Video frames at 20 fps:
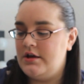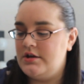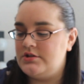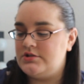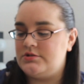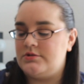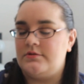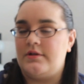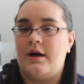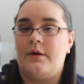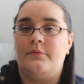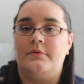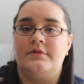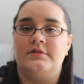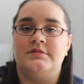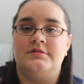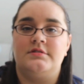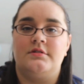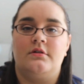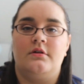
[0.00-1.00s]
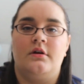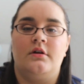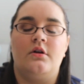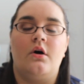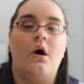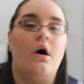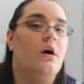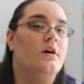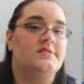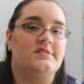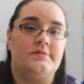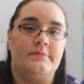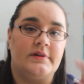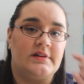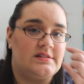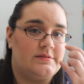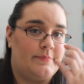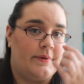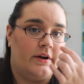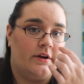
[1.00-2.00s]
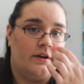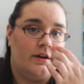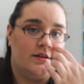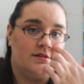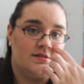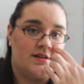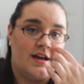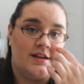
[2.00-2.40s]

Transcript: So that was an awesome experience.